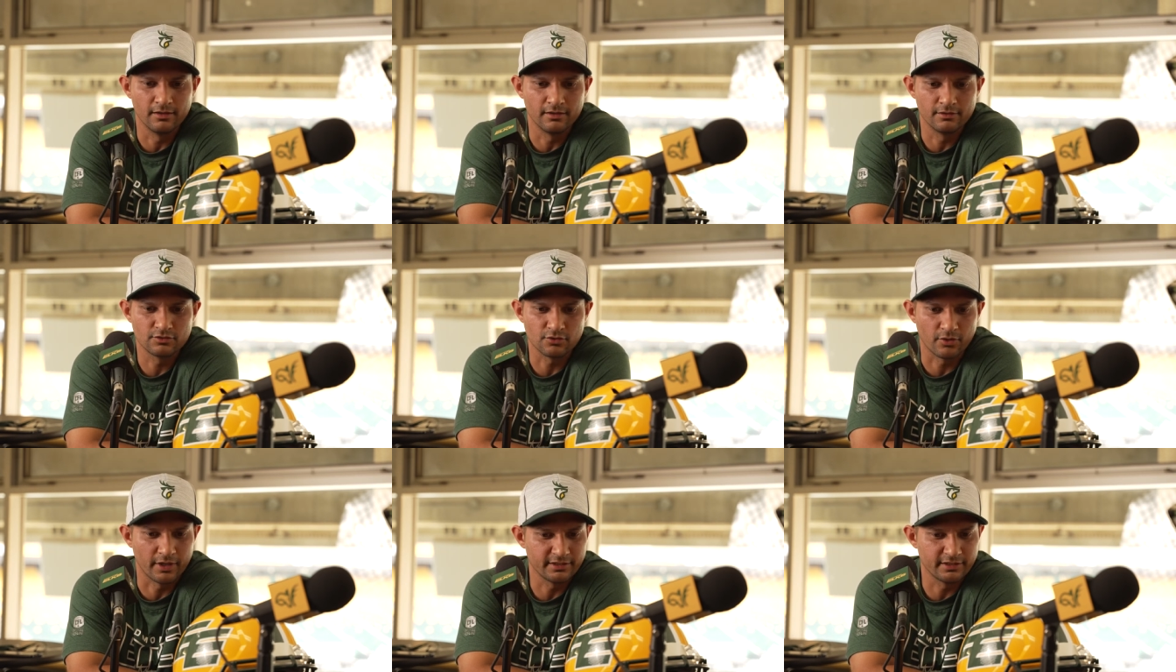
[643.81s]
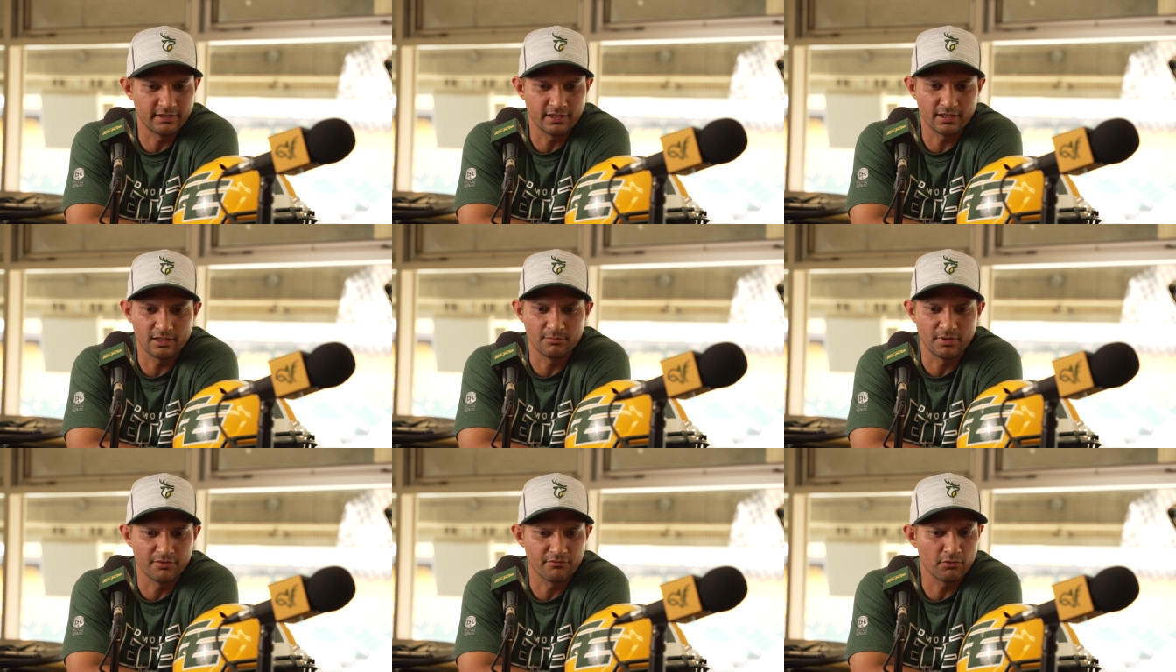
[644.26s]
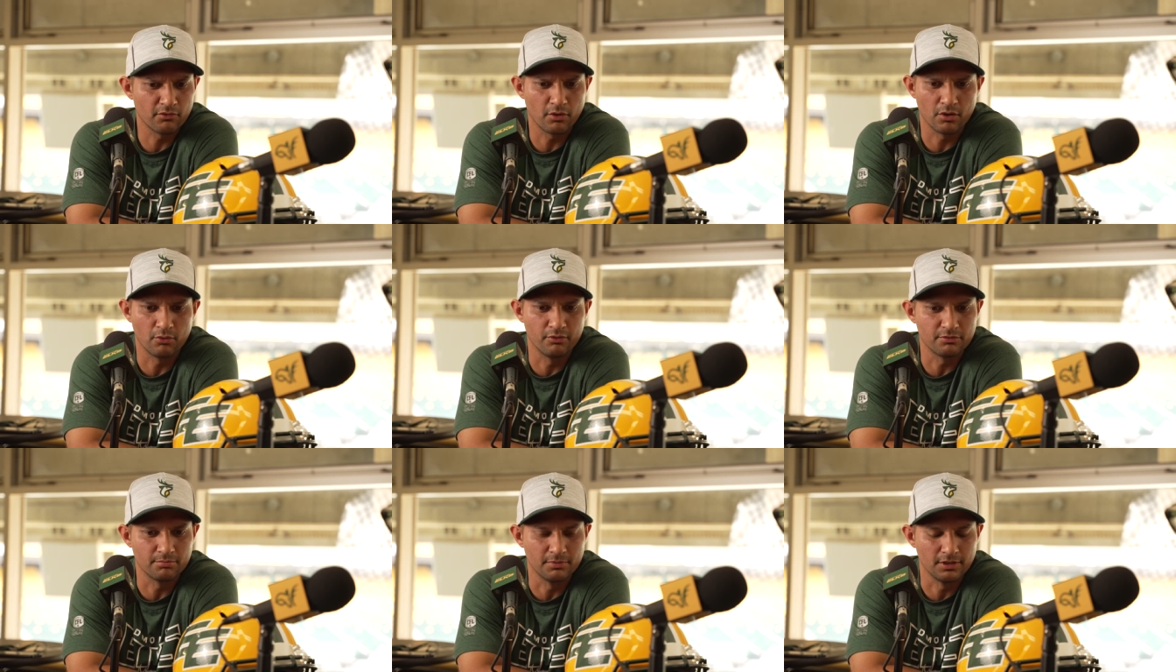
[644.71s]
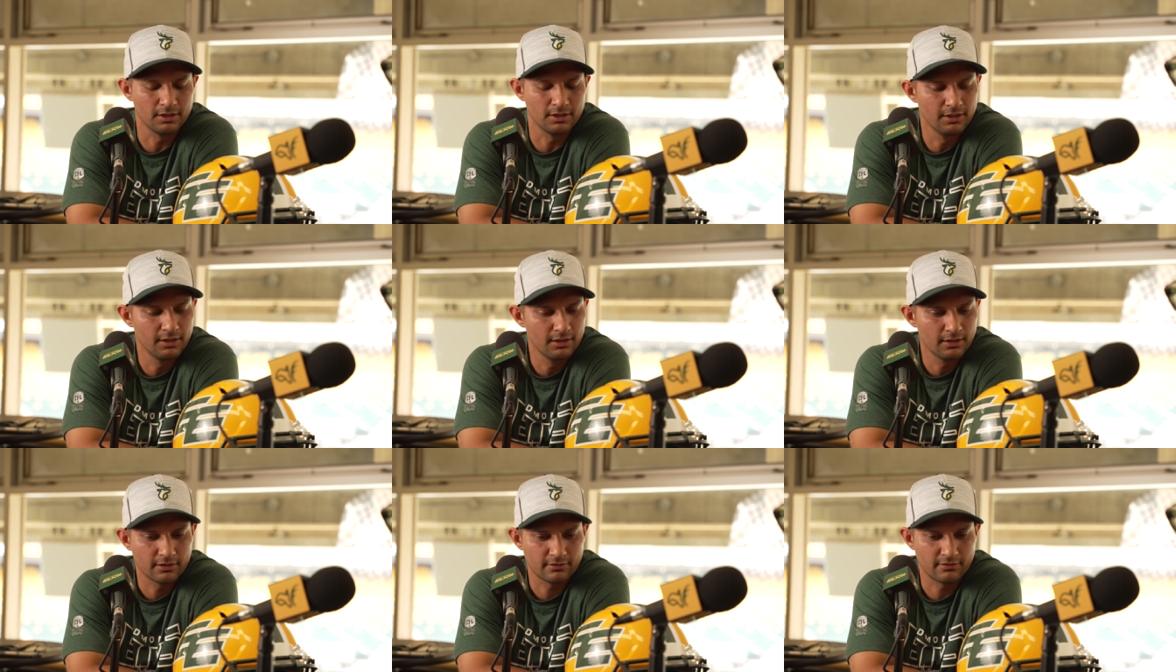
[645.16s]
So I take him everywhere with me. I
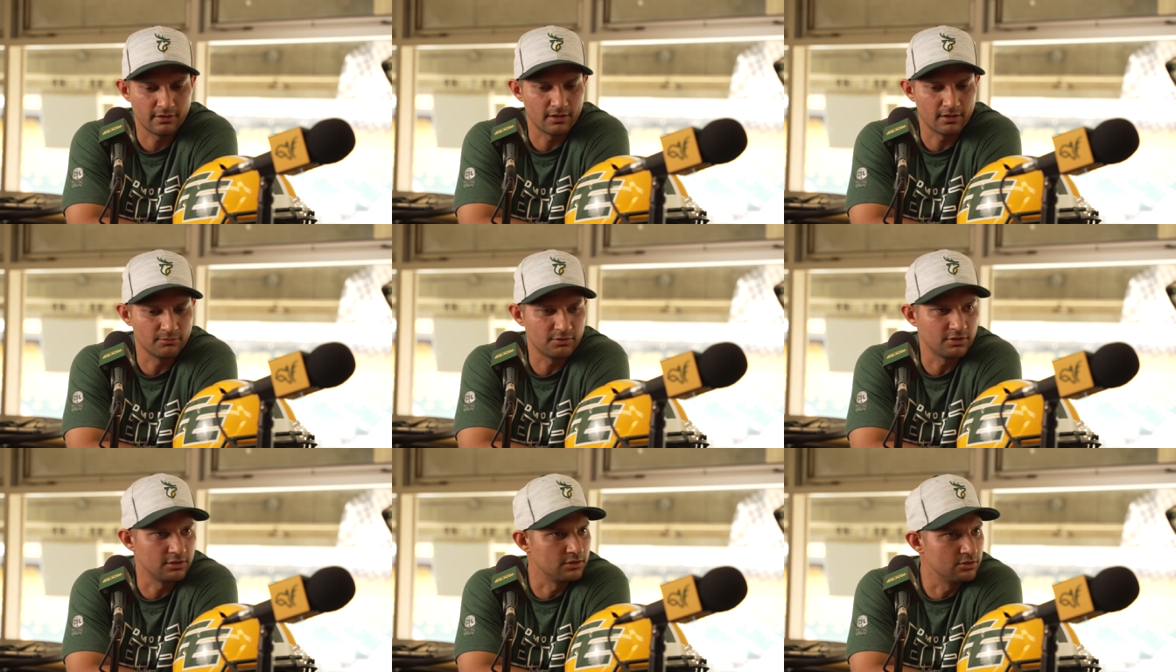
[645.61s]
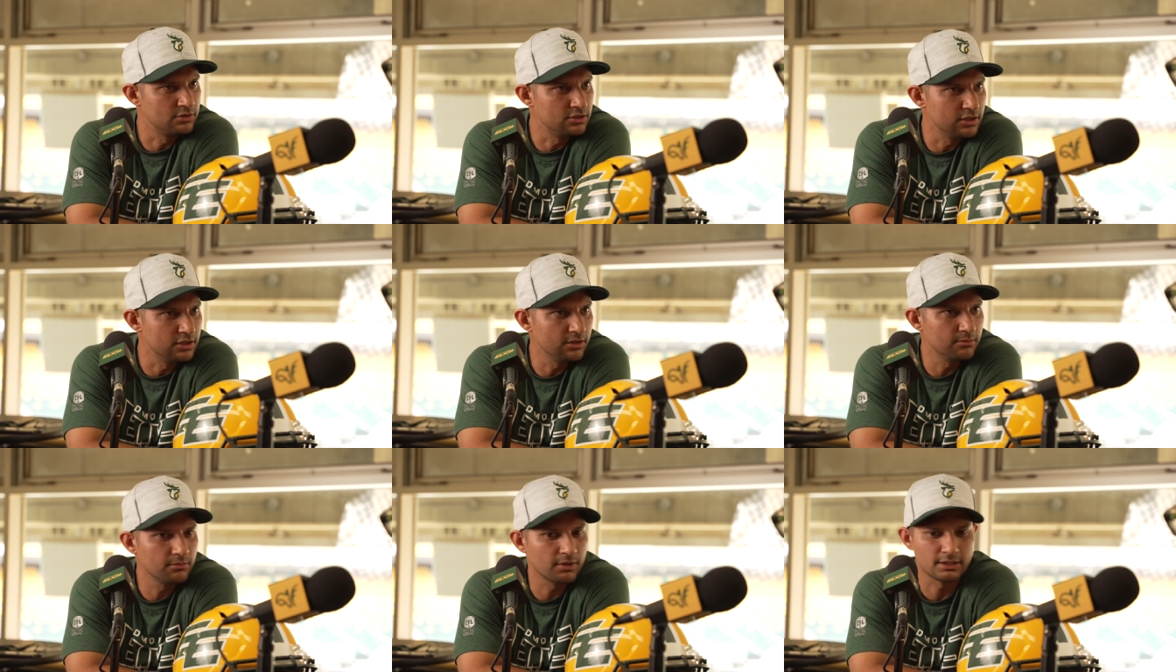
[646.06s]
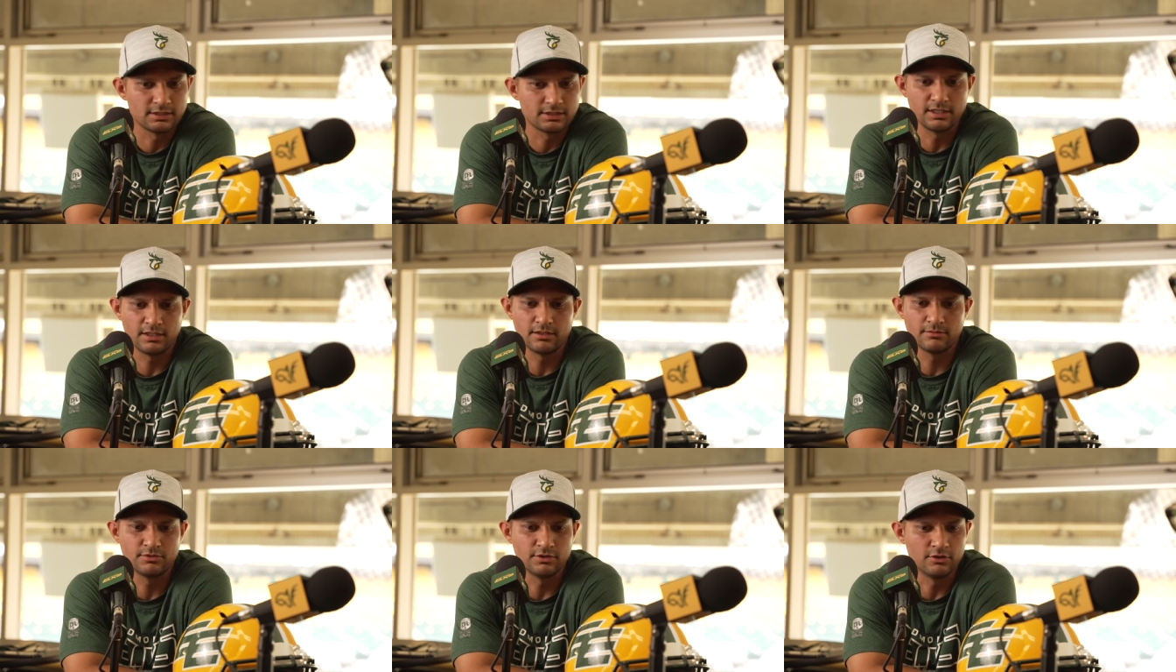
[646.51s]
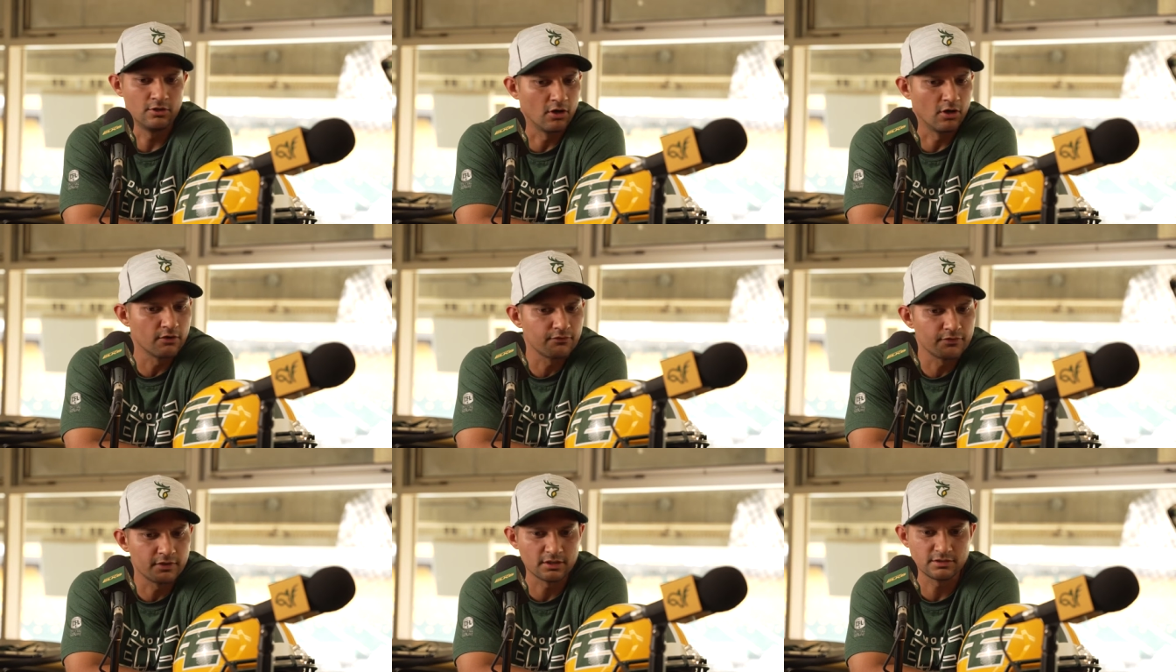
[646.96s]
take him to the gym. I take him to
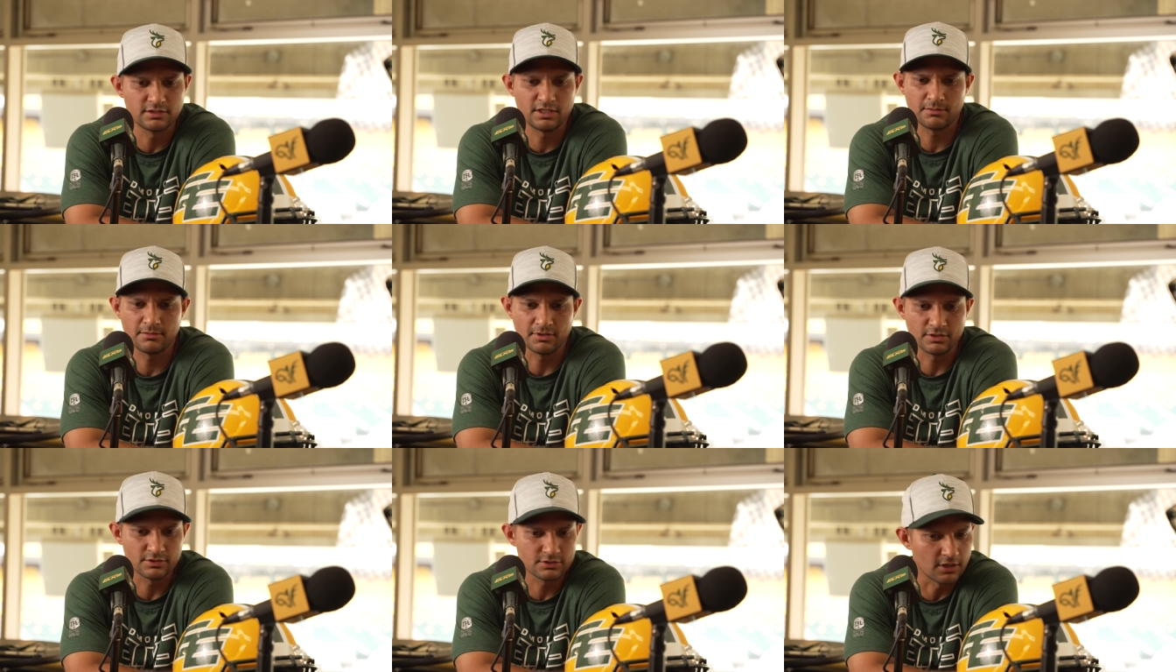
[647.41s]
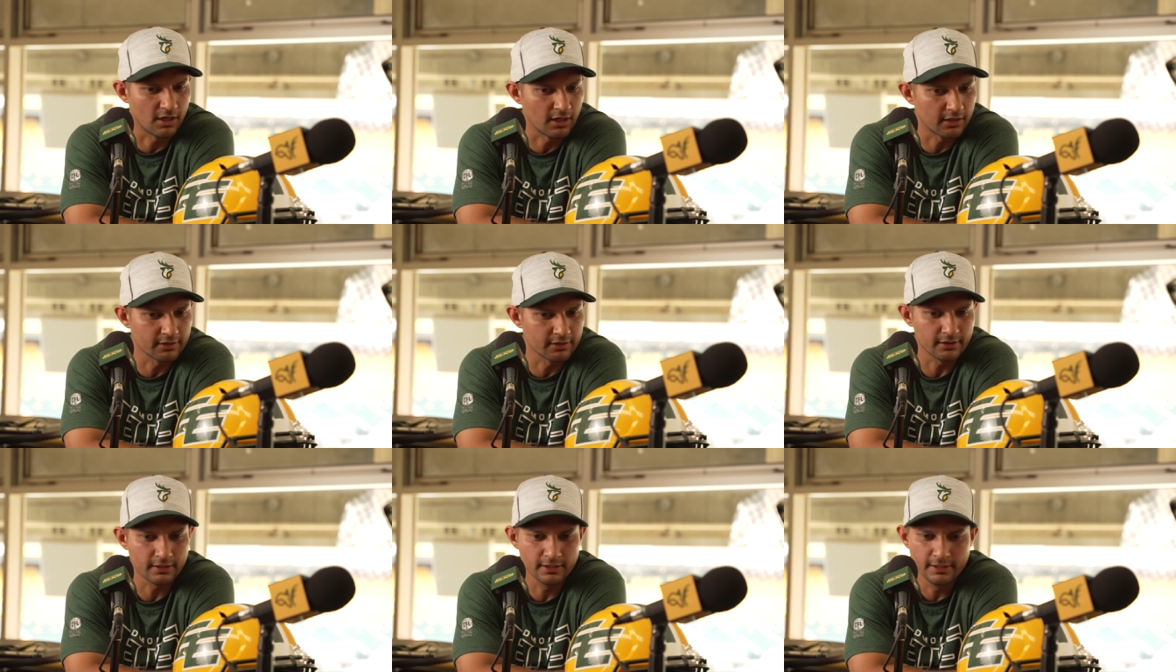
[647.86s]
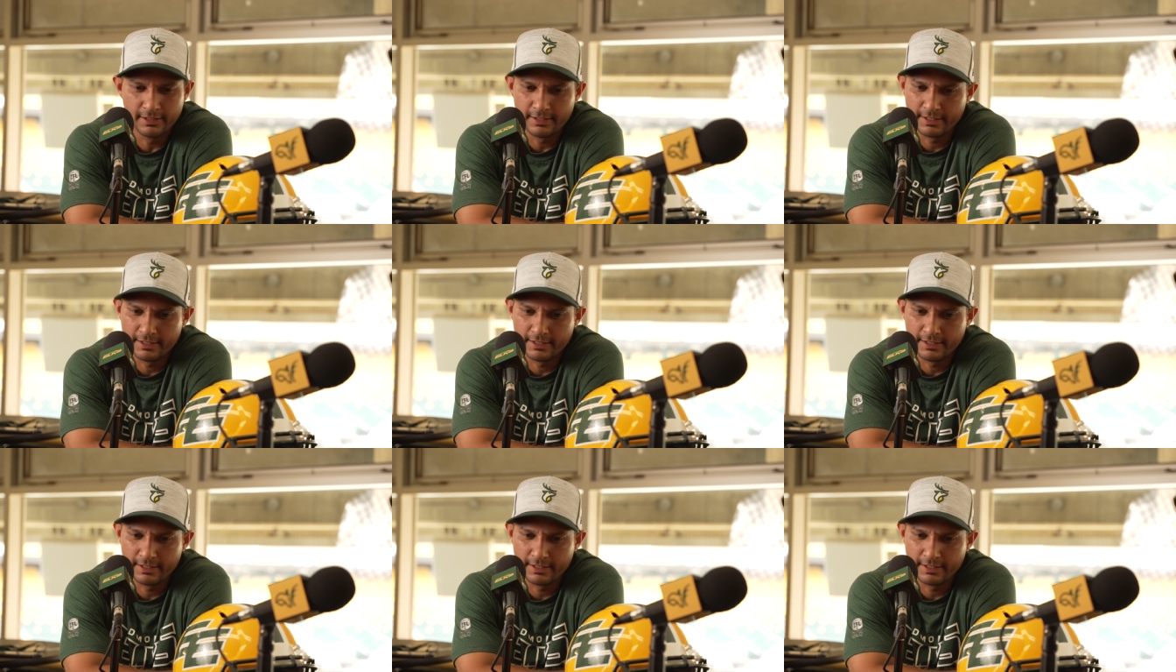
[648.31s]
golfing. I take him to soccer.